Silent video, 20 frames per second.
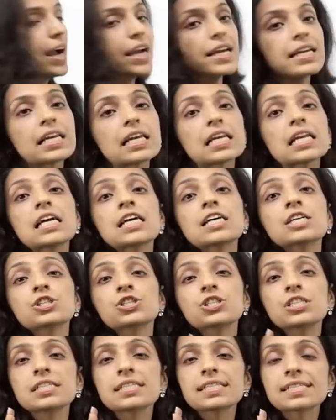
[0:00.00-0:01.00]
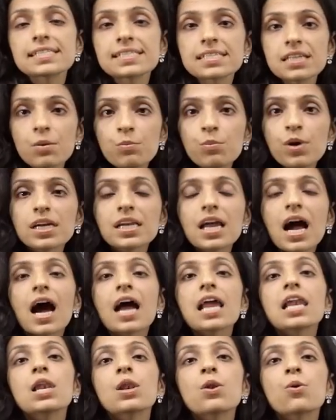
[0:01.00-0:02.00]
idol. She is someone
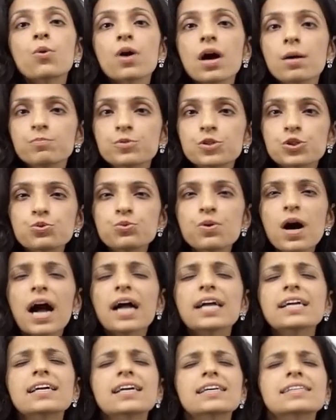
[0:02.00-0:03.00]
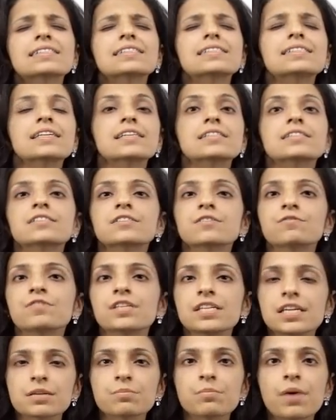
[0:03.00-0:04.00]
I look up to. I
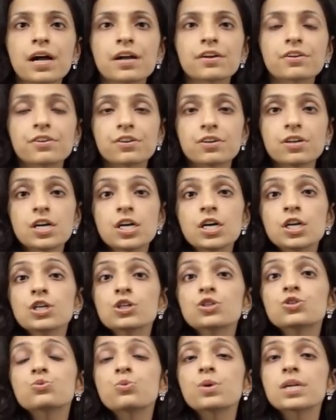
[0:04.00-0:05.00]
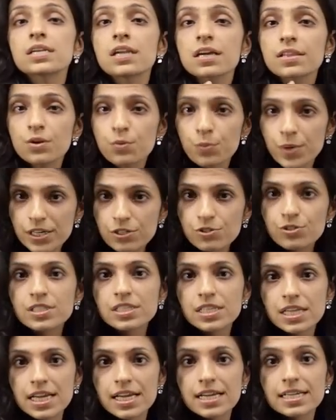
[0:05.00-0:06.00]
excessively admire her. So another way to
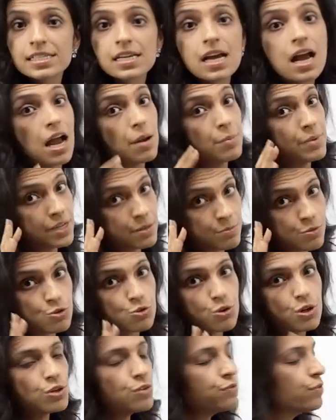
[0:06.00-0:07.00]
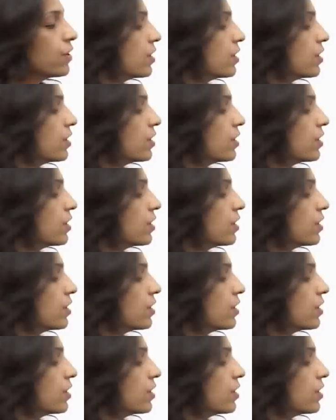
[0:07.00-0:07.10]
say it, I mean, I'm sure you've